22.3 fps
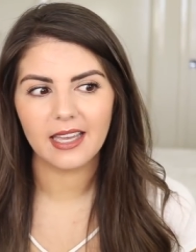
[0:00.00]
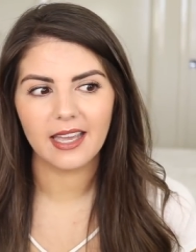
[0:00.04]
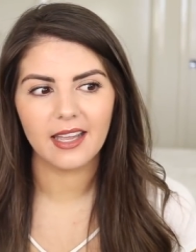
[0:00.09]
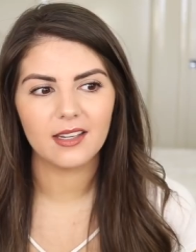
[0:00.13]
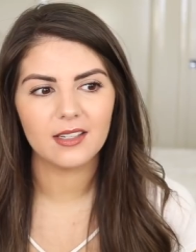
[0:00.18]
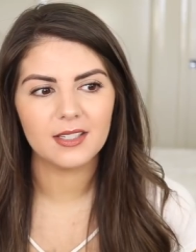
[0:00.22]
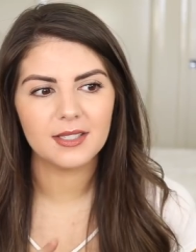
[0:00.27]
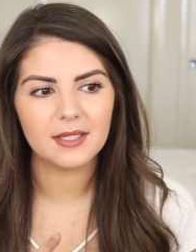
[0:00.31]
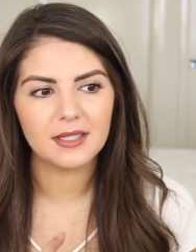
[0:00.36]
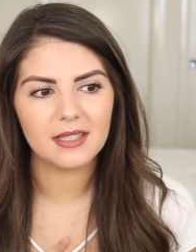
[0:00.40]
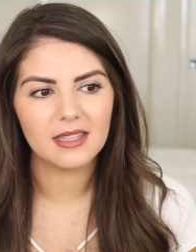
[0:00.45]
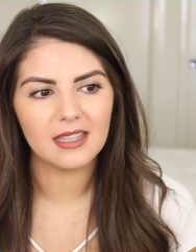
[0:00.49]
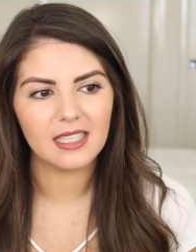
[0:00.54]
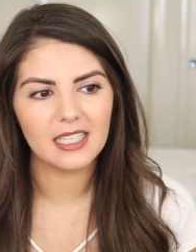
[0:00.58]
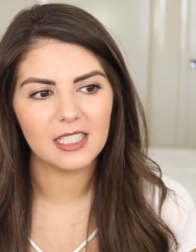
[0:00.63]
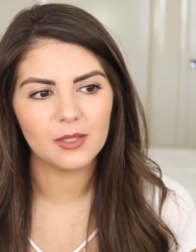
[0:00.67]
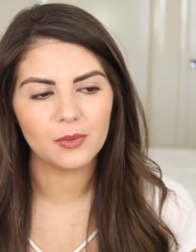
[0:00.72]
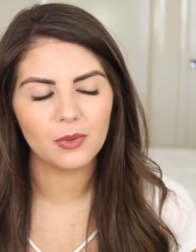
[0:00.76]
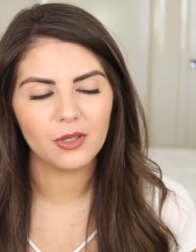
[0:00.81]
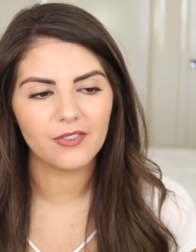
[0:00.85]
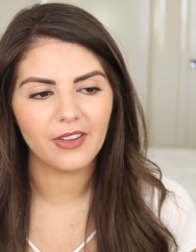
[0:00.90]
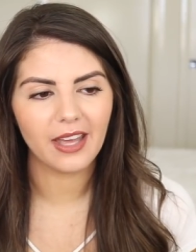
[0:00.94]
and
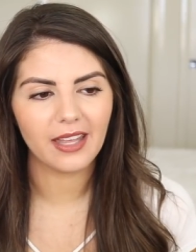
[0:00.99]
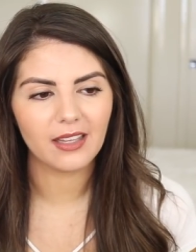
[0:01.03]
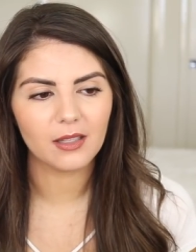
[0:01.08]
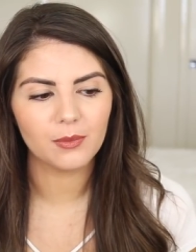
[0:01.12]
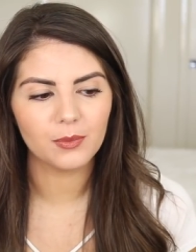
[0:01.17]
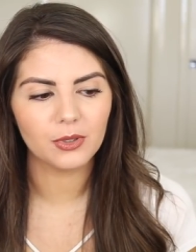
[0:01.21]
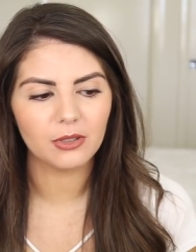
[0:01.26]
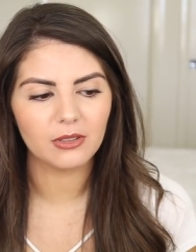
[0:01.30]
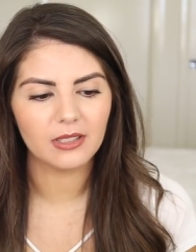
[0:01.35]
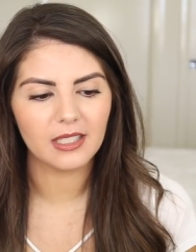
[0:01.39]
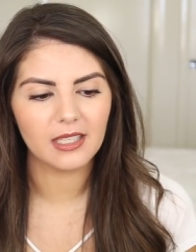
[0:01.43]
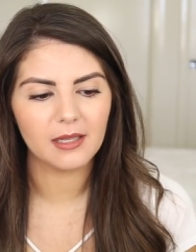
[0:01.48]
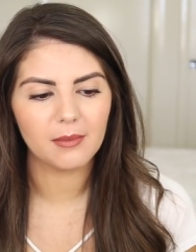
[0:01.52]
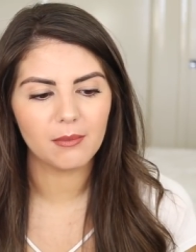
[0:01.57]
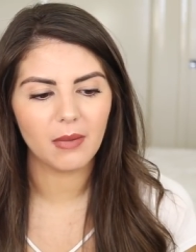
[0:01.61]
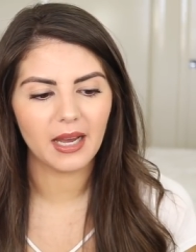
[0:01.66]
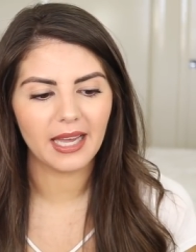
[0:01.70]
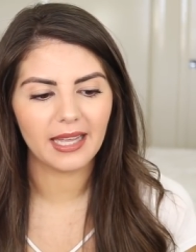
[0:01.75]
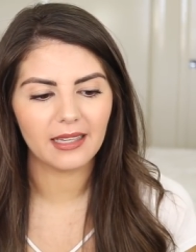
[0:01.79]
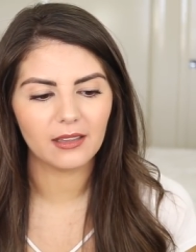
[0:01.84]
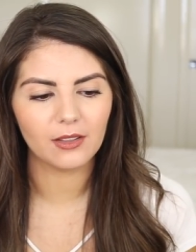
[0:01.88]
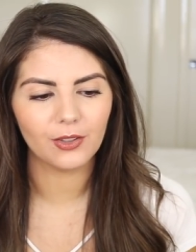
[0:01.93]
these were available in
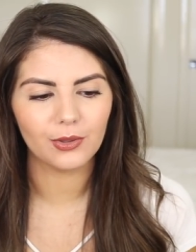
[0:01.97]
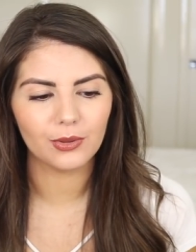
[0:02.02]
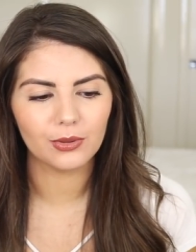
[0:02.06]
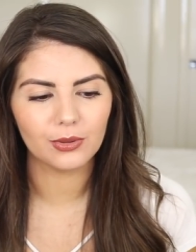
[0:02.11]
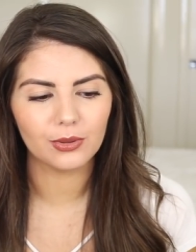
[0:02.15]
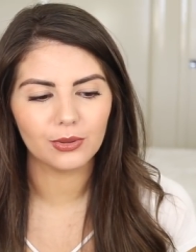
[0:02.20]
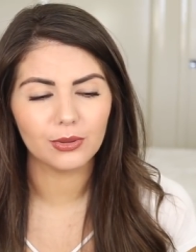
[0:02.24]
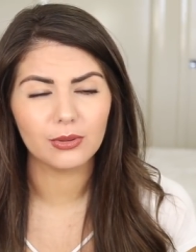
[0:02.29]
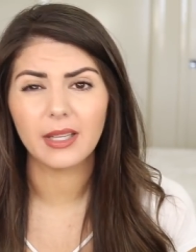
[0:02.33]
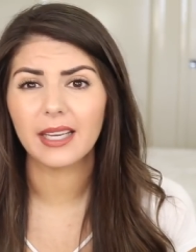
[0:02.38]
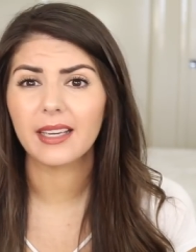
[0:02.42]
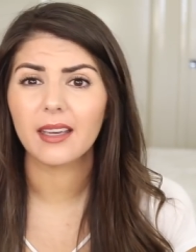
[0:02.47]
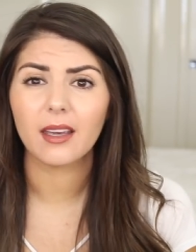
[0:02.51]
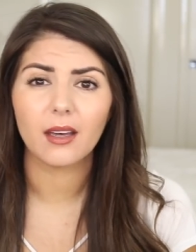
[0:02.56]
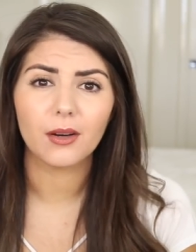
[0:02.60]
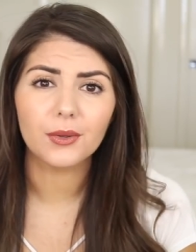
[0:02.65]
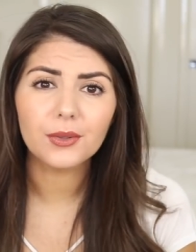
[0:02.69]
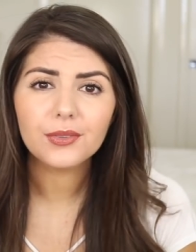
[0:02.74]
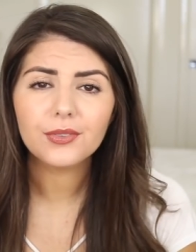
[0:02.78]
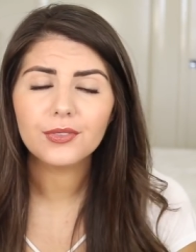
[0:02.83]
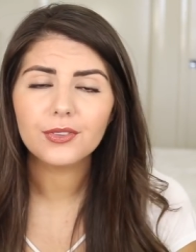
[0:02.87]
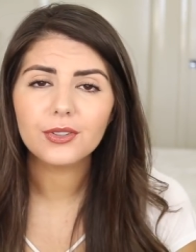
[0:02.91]
my local like
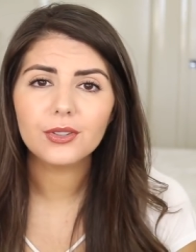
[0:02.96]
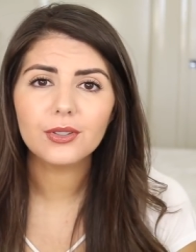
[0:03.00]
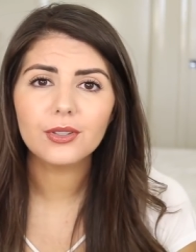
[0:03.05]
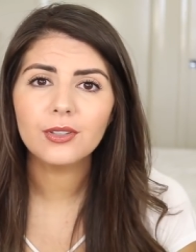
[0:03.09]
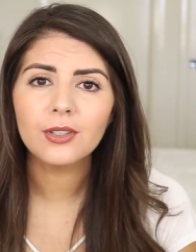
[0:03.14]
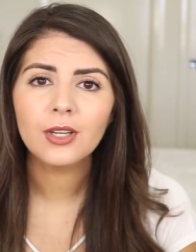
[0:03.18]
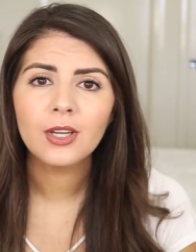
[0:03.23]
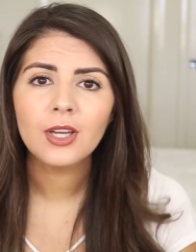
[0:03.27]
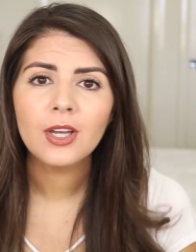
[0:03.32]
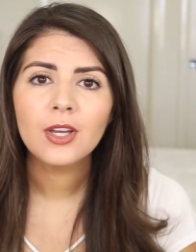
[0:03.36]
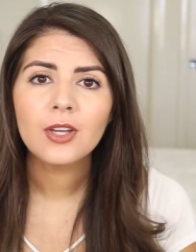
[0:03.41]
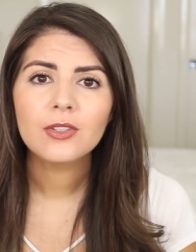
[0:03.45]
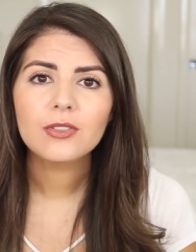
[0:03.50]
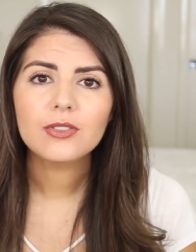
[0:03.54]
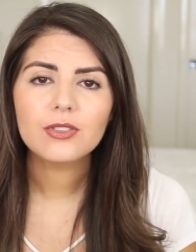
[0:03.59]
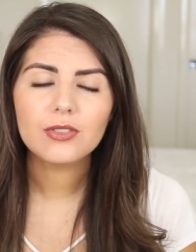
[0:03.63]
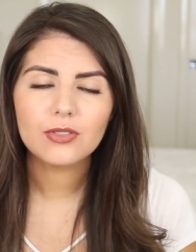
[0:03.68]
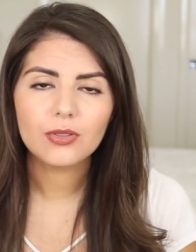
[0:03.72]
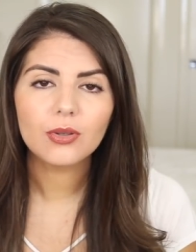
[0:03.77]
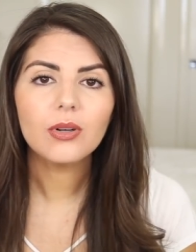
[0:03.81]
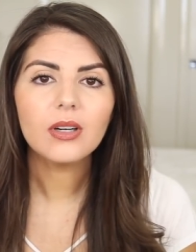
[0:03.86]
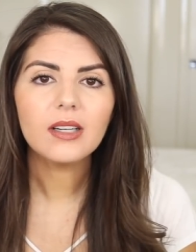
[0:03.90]
health food
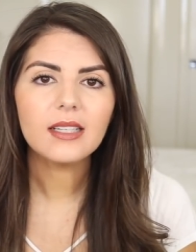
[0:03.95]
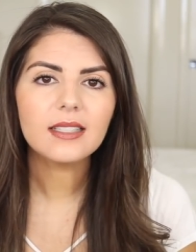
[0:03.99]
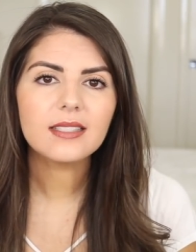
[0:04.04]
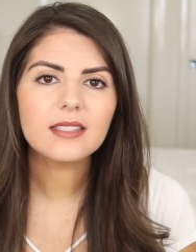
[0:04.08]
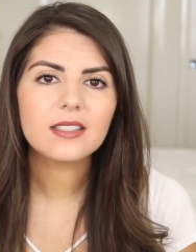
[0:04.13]
store.